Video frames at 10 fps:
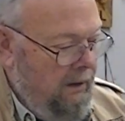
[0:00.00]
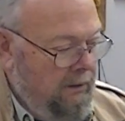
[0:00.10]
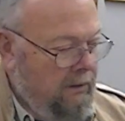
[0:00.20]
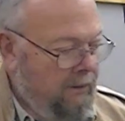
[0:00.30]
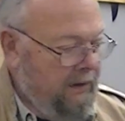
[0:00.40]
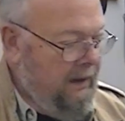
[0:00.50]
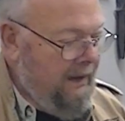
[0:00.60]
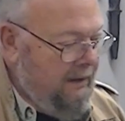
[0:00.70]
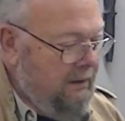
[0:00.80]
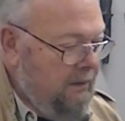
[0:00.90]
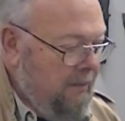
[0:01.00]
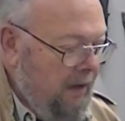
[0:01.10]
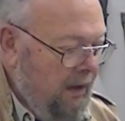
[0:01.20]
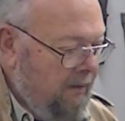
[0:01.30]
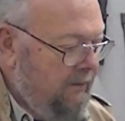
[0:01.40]
So we get into the
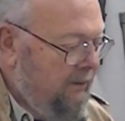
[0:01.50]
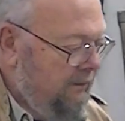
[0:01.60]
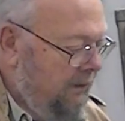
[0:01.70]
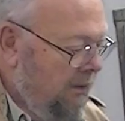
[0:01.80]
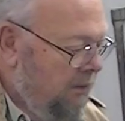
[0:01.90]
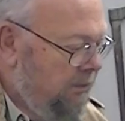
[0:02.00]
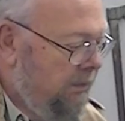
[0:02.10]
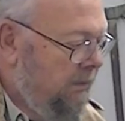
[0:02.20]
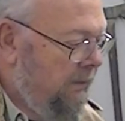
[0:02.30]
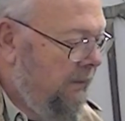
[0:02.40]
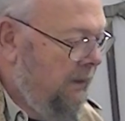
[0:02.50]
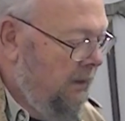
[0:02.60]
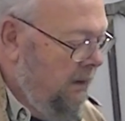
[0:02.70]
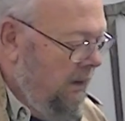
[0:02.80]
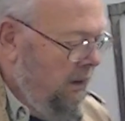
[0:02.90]
box itself.
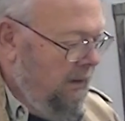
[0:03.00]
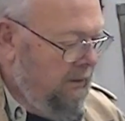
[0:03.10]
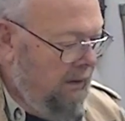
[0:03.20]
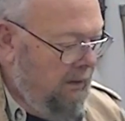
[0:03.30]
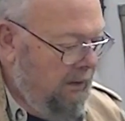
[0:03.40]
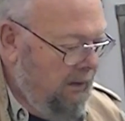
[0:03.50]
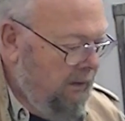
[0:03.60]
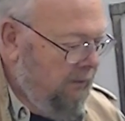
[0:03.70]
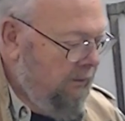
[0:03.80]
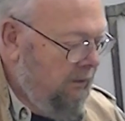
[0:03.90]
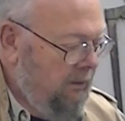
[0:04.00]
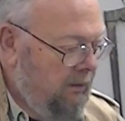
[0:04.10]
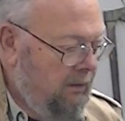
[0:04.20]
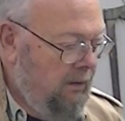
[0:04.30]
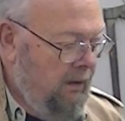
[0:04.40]
There is
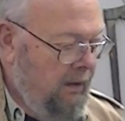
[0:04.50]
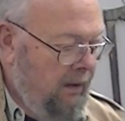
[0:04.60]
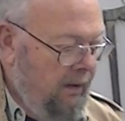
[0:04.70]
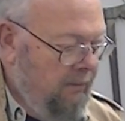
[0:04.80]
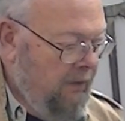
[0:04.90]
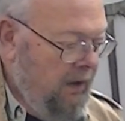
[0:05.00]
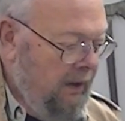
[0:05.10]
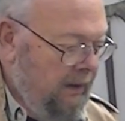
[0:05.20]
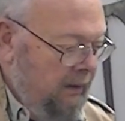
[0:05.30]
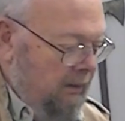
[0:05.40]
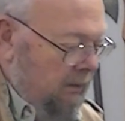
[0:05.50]
my